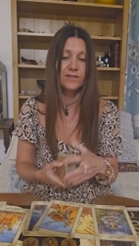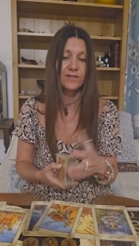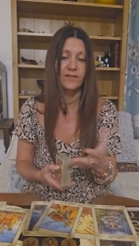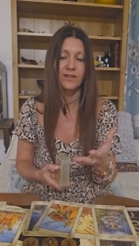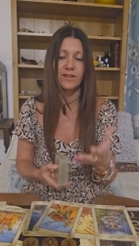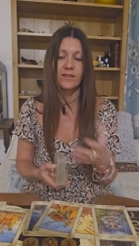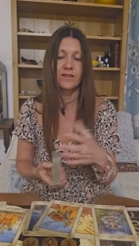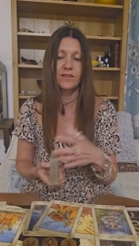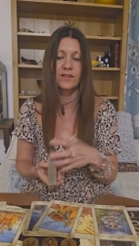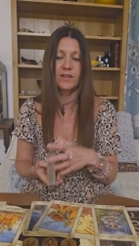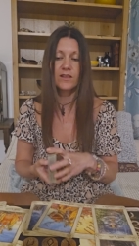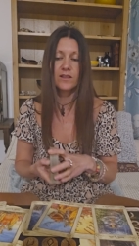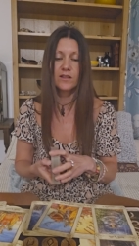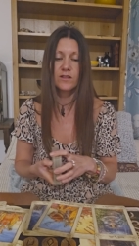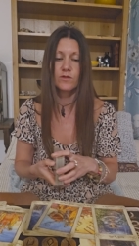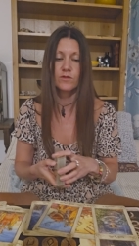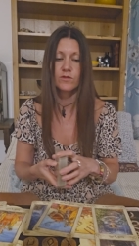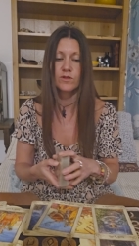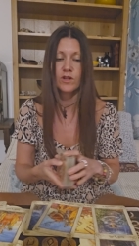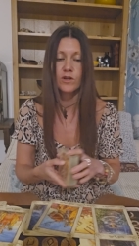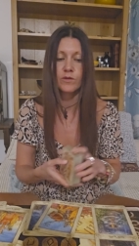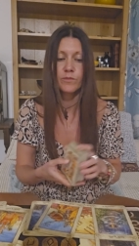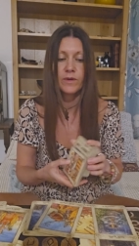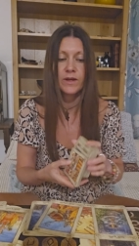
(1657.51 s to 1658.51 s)
Didn't think this
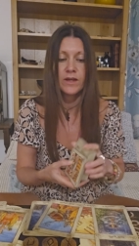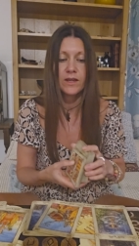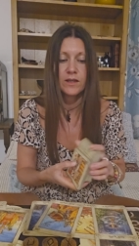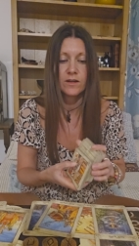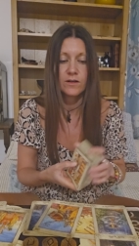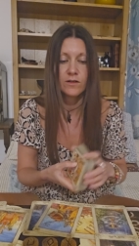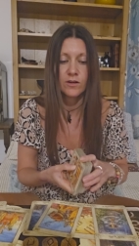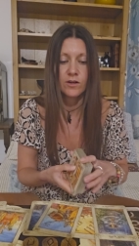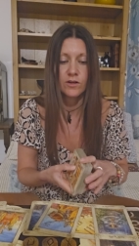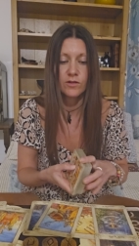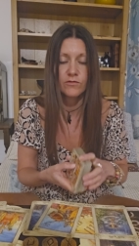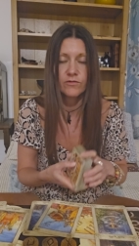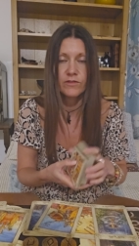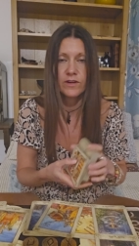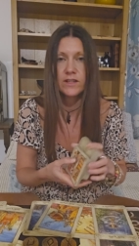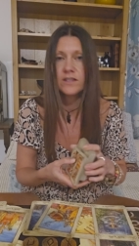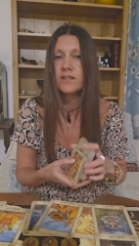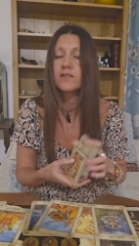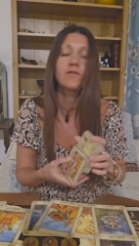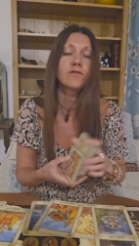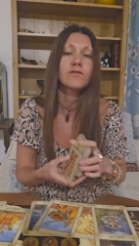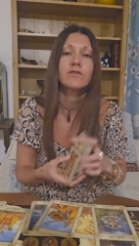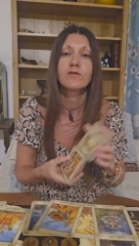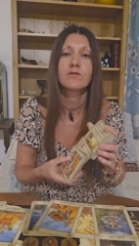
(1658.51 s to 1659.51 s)
was going to be a love
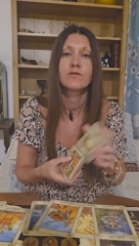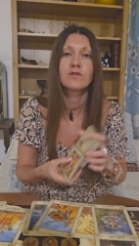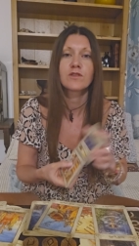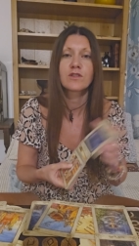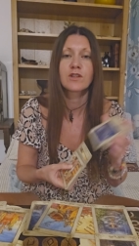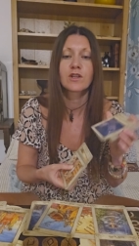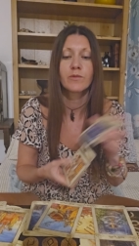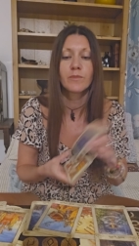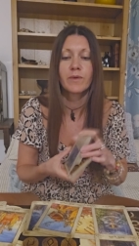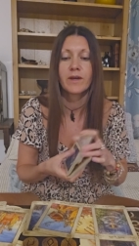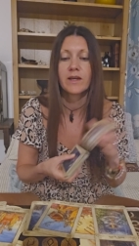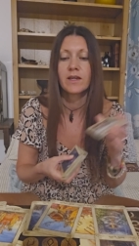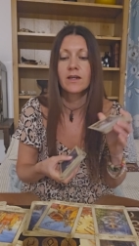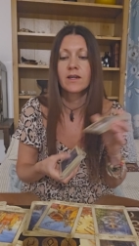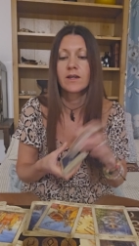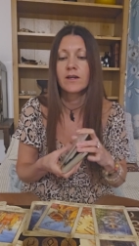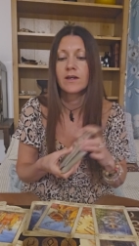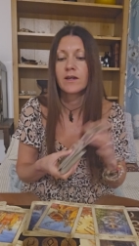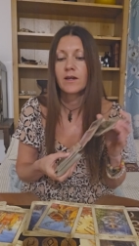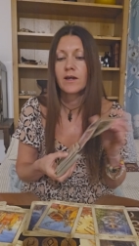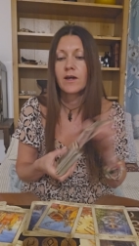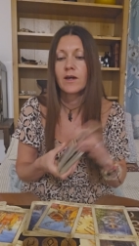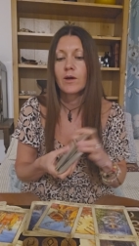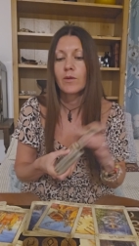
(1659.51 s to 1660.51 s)
reading. I thought this was going to be
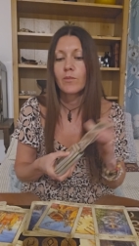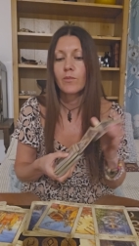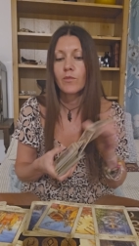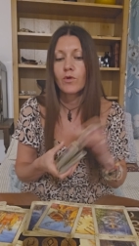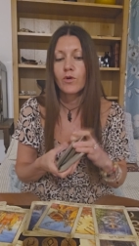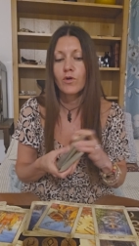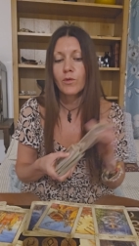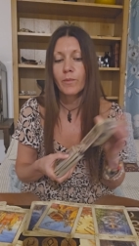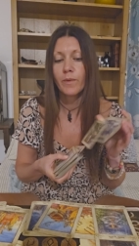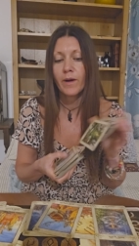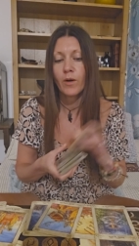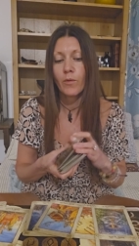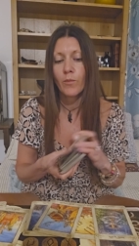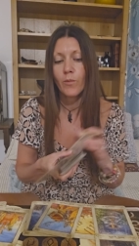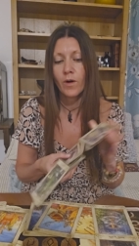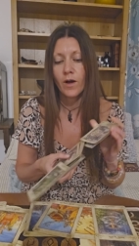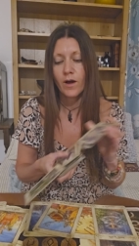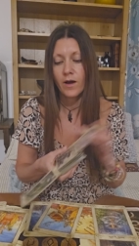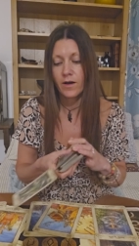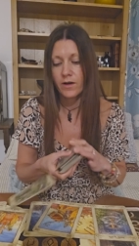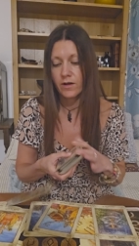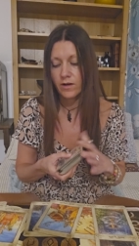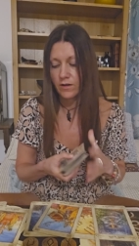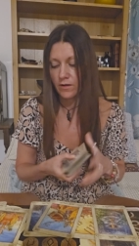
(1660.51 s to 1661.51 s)
more about
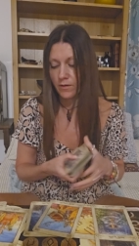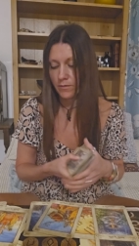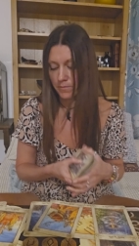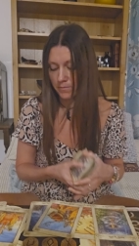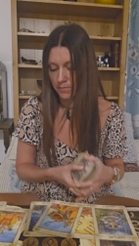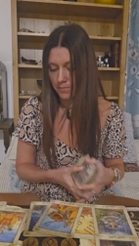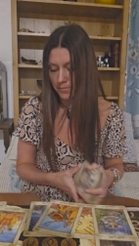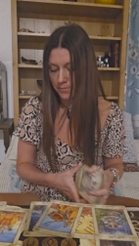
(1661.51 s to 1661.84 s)
work.